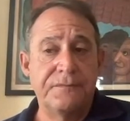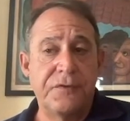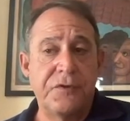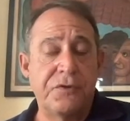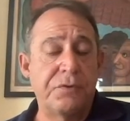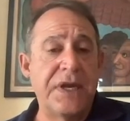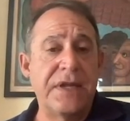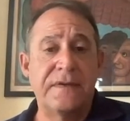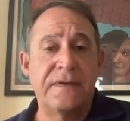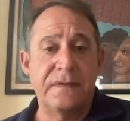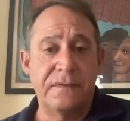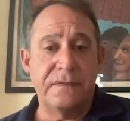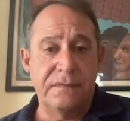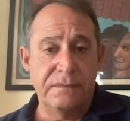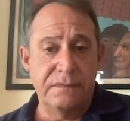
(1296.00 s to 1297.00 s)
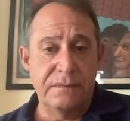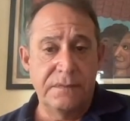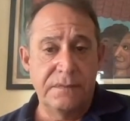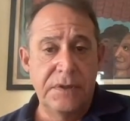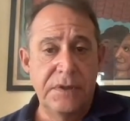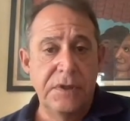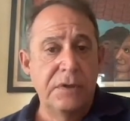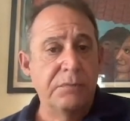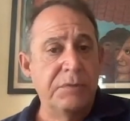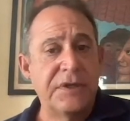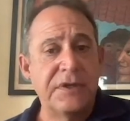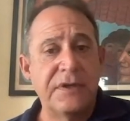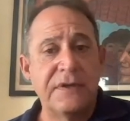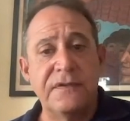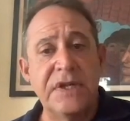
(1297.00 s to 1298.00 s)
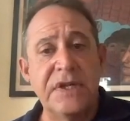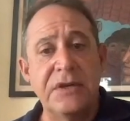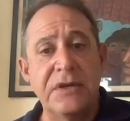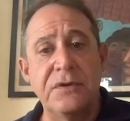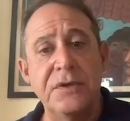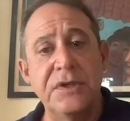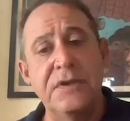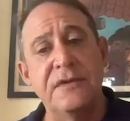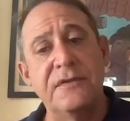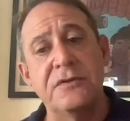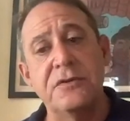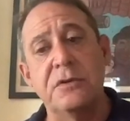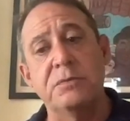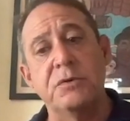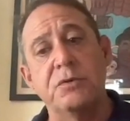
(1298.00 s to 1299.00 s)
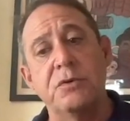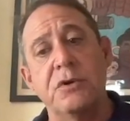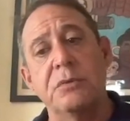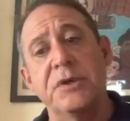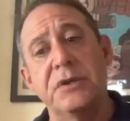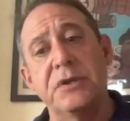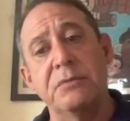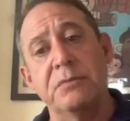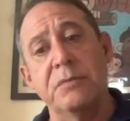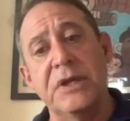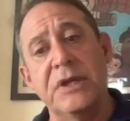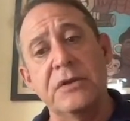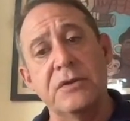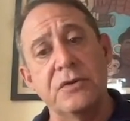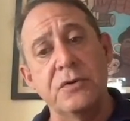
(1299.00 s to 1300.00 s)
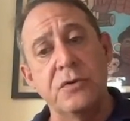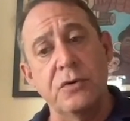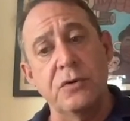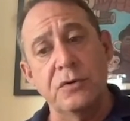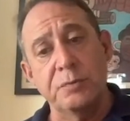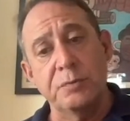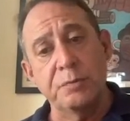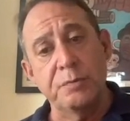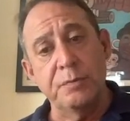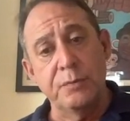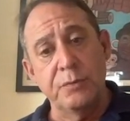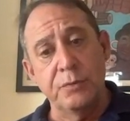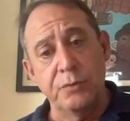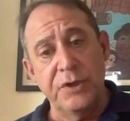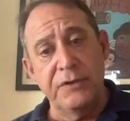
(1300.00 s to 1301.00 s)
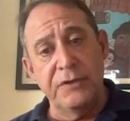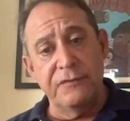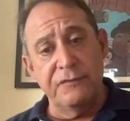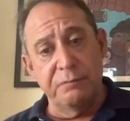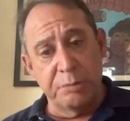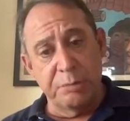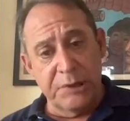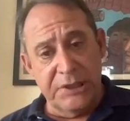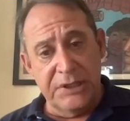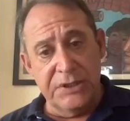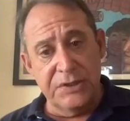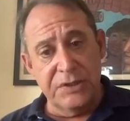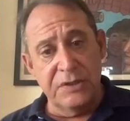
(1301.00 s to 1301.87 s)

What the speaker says: threats because not only does global warming make the coral reef bleach,